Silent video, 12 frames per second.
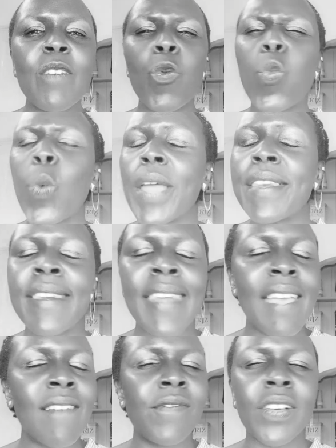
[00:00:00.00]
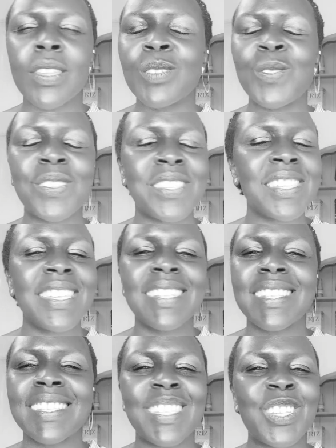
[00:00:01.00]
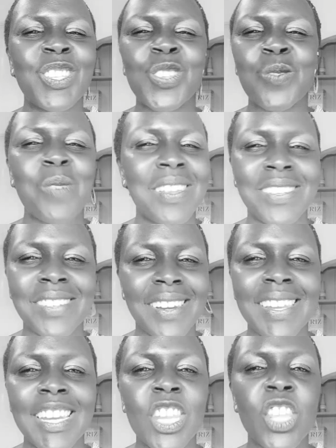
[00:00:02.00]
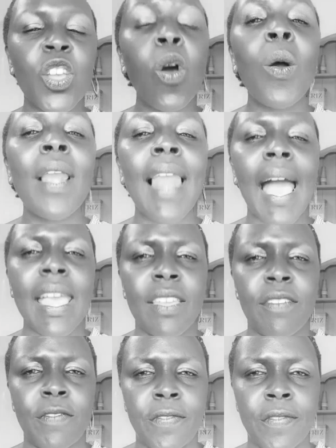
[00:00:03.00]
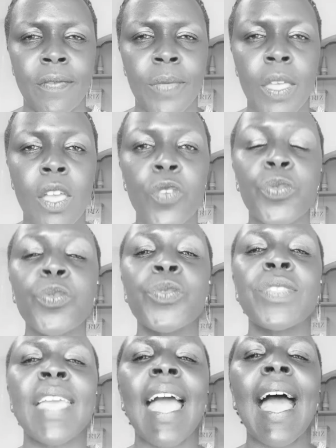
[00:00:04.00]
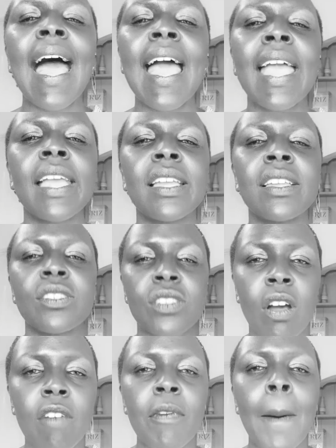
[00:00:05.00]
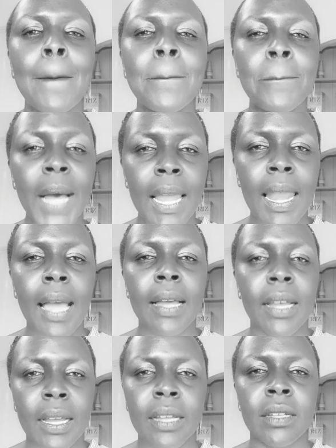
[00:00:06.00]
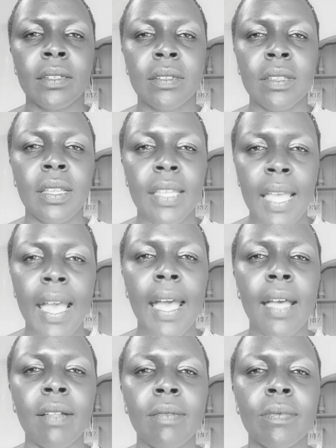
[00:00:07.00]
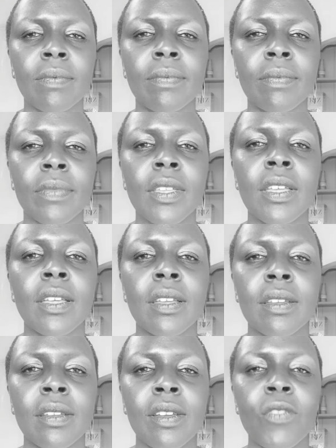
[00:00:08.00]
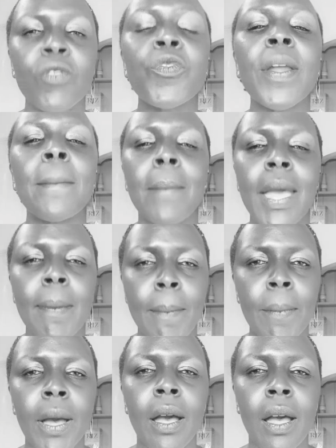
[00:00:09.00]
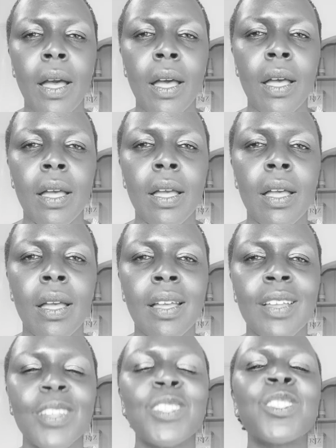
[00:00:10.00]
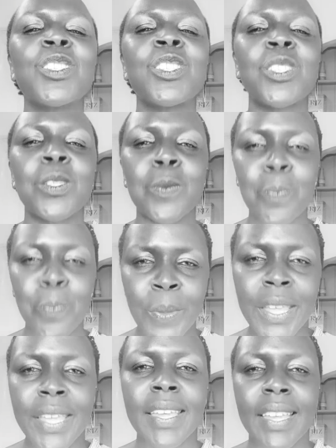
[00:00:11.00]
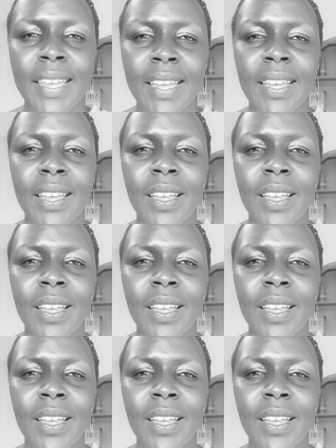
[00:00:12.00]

Whenever you see a situation in your life through the eyes of Balak, yeah, remember, speak